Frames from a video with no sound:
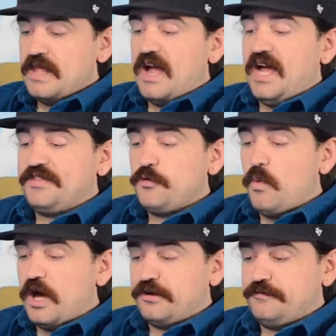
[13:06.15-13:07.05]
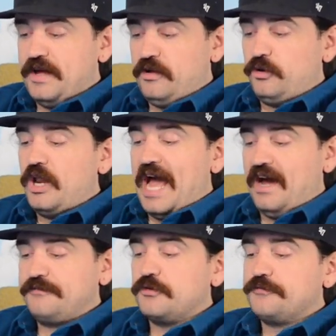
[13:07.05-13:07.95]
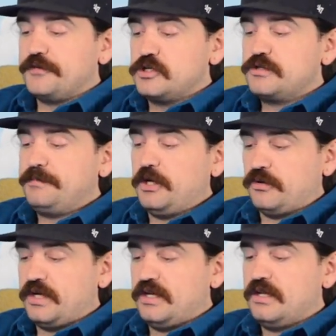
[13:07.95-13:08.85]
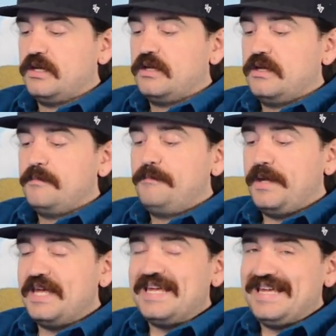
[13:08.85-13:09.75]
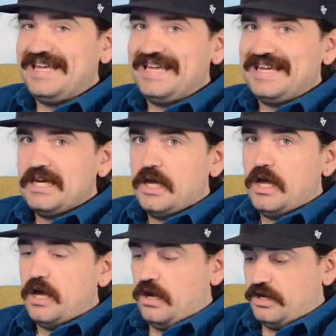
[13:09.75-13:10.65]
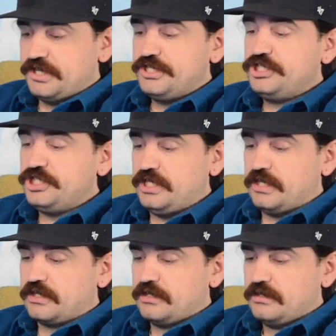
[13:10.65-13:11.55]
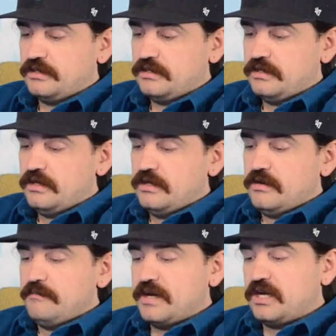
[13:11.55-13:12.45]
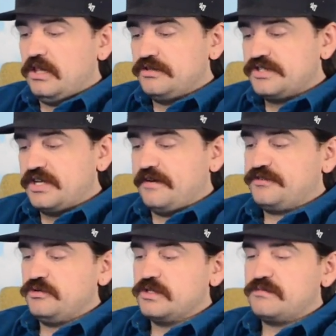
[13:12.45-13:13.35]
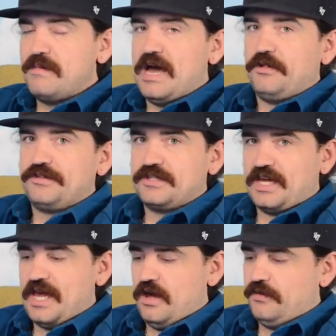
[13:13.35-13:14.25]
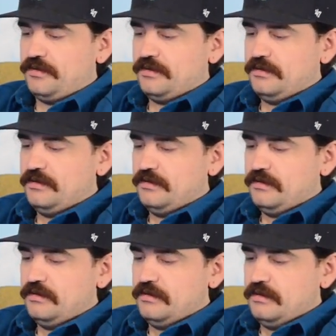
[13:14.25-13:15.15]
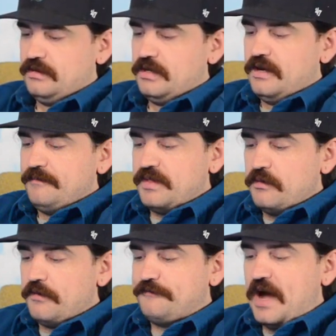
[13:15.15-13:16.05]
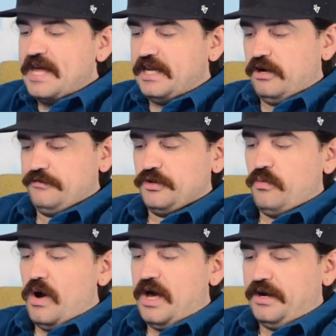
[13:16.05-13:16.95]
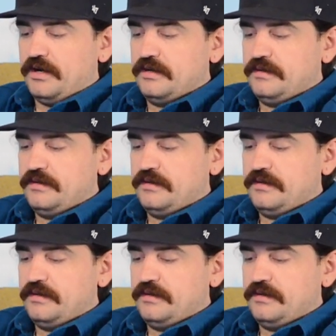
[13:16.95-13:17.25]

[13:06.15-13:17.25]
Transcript: at the water fountain after first period PE on his cheek, but close enough to his mouth to count. They were fighting over the water.